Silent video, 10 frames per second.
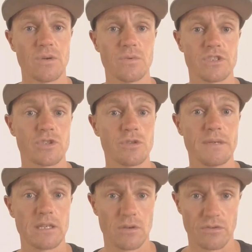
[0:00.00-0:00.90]
which could
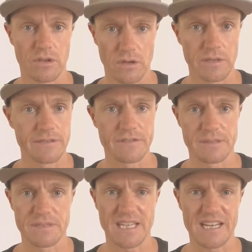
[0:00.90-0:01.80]
be along the lines of
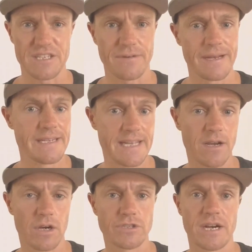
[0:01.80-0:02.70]
some studies around
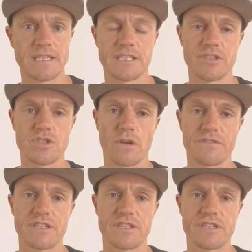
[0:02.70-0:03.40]
dehydration and soft